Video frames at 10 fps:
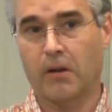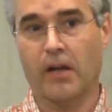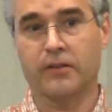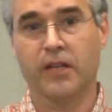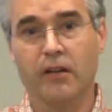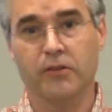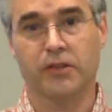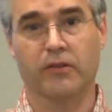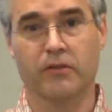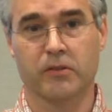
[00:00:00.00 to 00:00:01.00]
and tells
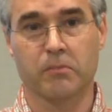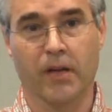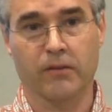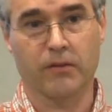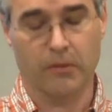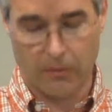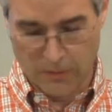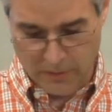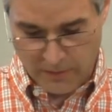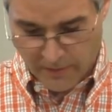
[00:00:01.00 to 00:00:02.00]
others about the
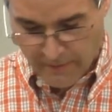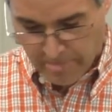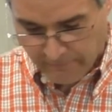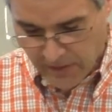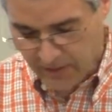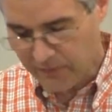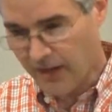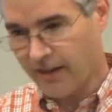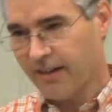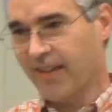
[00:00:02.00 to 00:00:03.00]
Lord. Think of
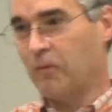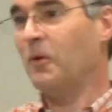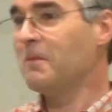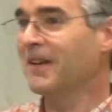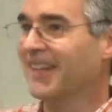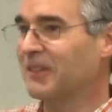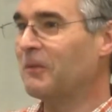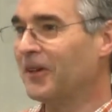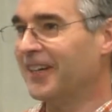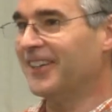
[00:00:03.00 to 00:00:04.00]
that woman at the
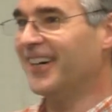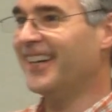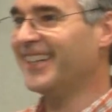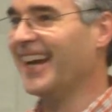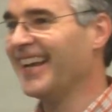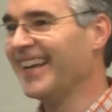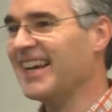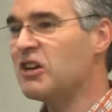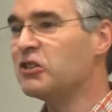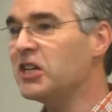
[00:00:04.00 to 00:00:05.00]
well.
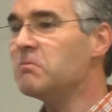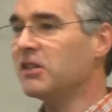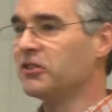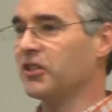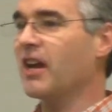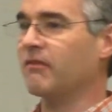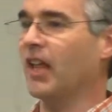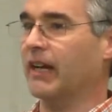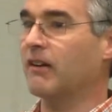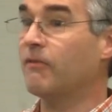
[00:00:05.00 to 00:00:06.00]
She'd been saved
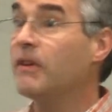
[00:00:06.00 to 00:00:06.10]
like